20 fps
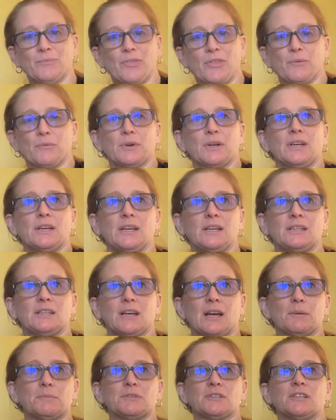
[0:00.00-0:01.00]
3
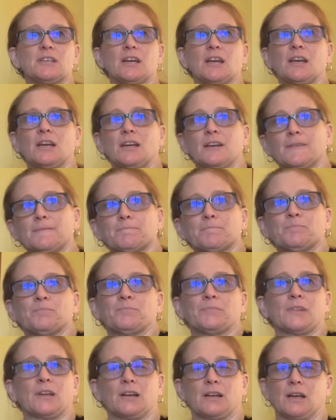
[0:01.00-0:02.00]
times a day,
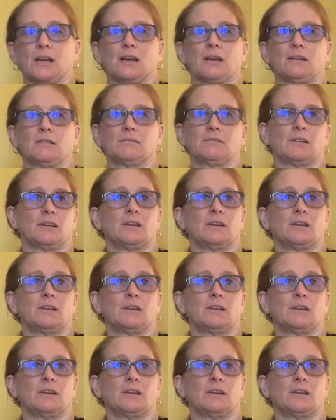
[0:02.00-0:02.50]
again,